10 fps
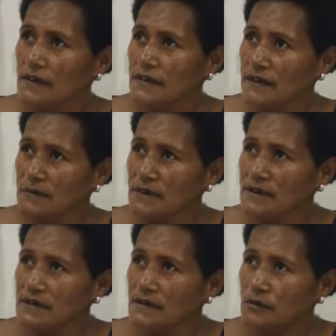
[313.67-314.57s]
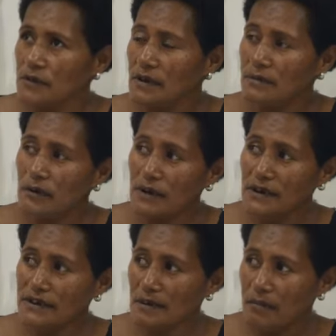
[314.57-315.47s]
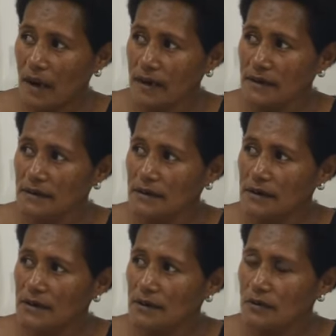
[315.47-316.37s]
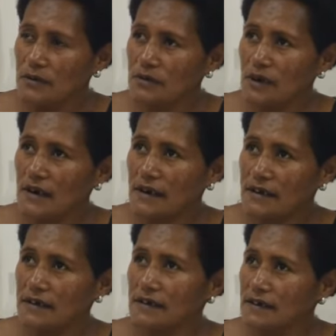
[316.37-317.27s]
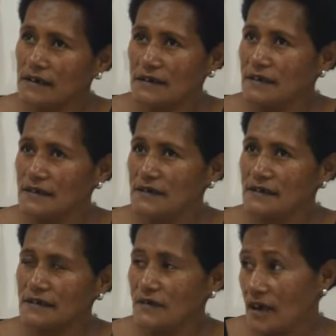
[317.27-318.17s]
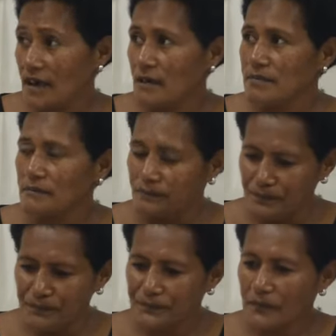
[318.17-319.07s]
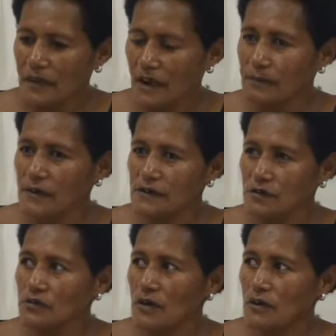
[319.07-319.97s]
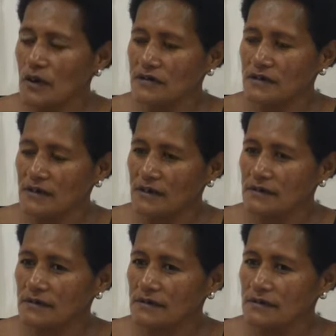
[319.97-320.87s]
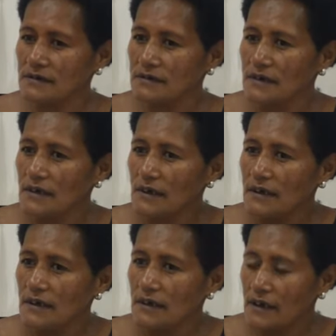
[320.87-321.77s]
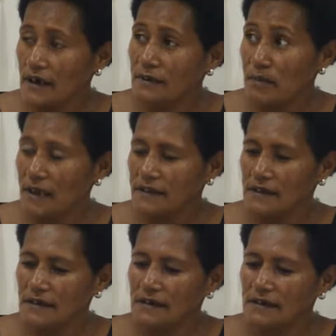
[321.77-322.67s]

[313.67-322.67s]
That means we have a well nearby, which we are lucky it doesn't dry up, help us to do our washing and bathing.